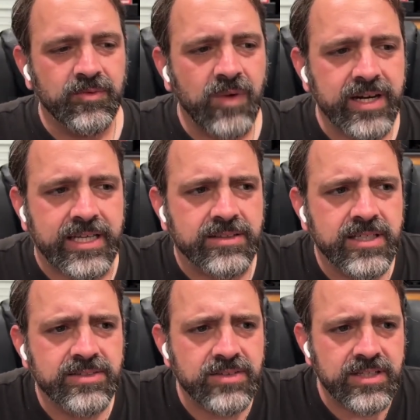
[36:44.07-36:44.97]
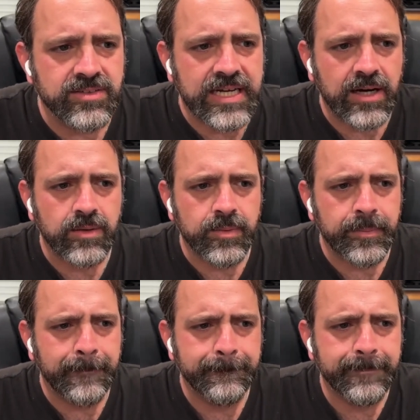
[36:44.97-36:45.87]
Funny is now
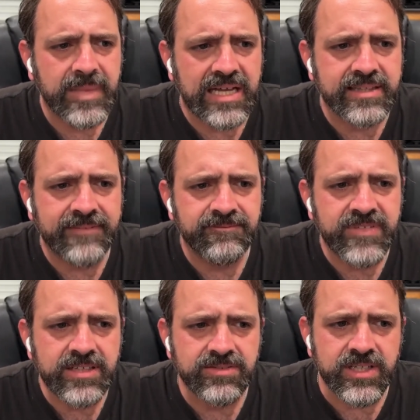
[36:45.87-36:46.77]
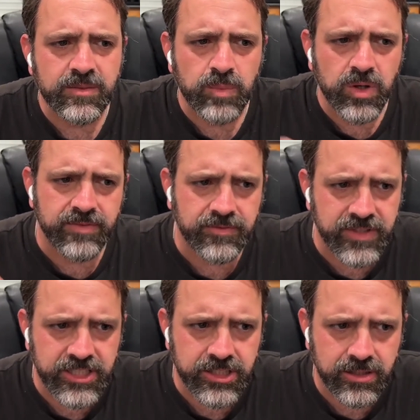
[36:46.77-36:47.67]
that feels like more of a
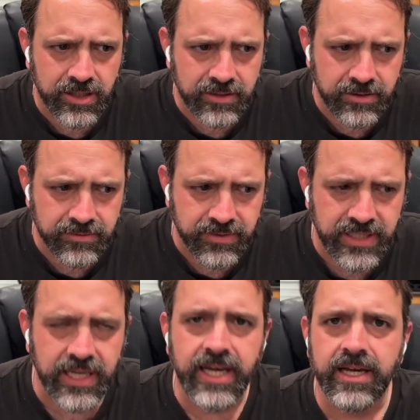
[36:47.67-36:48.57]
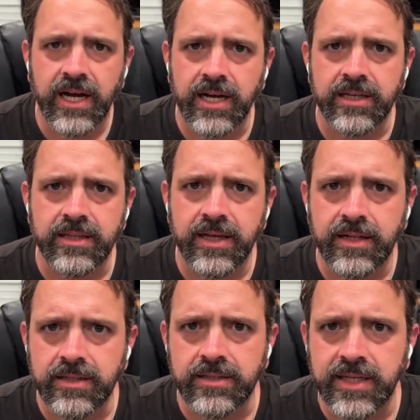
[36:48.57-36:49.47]
feature of the AI, the
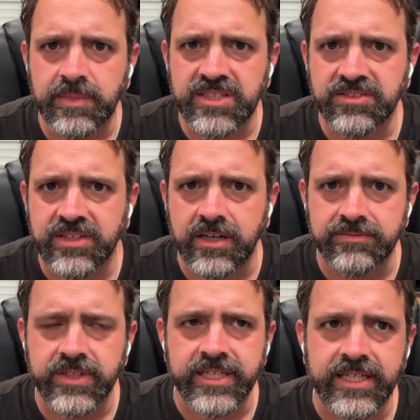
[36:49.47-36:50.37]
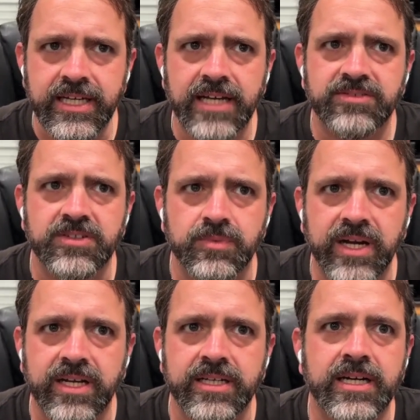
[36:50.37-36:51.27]
LLM itself. Like it has to
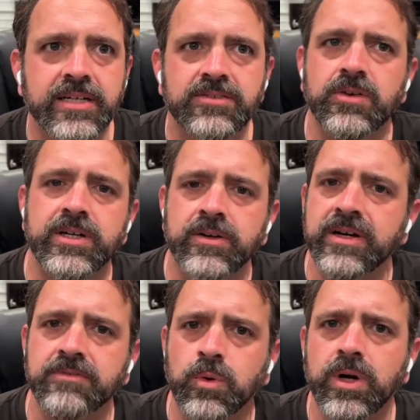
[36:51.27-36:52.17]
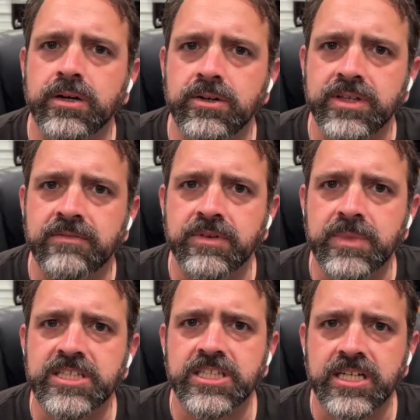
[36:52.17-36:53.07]
recognize, oh, I don't have quite all the
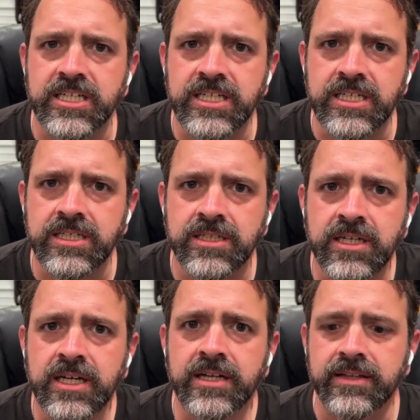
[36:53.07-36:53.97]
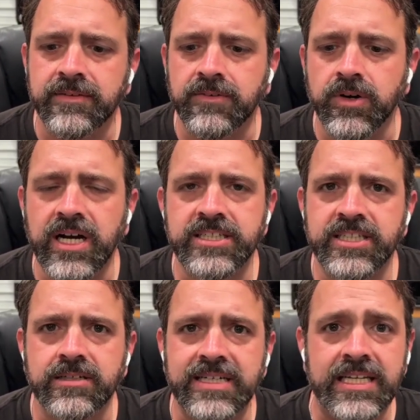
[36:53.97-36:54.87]
information I need. Therefore, I
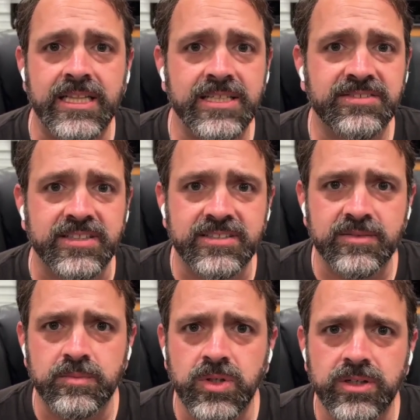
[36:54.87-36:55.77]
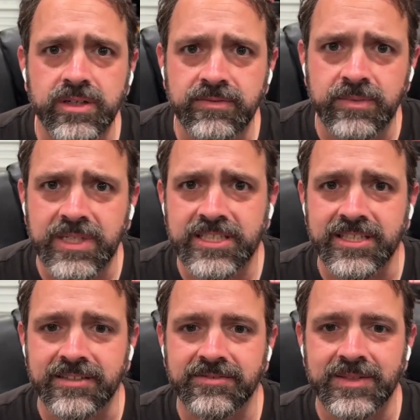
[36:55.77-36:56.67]
shall elicit more
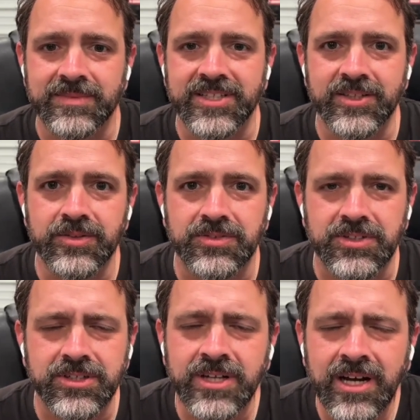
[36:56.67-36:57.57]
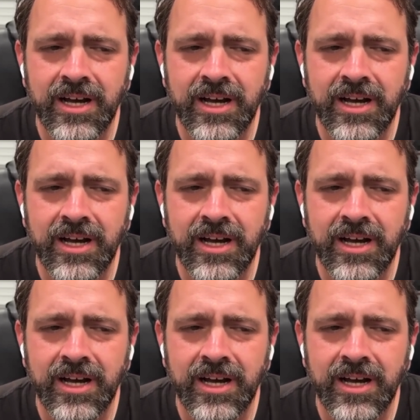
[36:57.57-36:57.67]
information from the user.